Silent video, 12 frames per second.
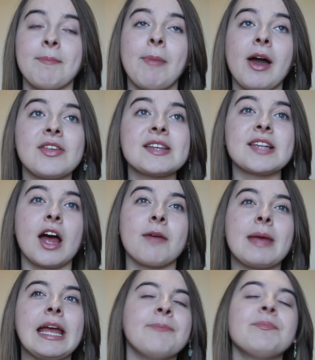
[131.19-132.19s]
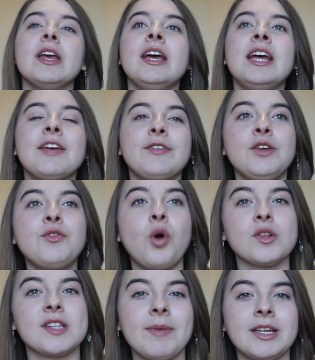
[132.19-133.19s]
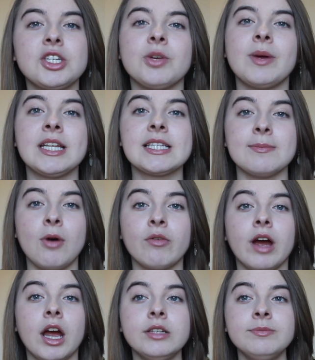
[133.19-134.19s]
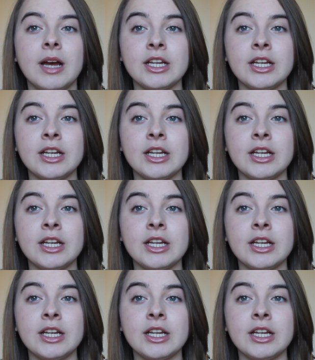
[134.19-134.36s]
and by this I mean if you've got something due in tomorrow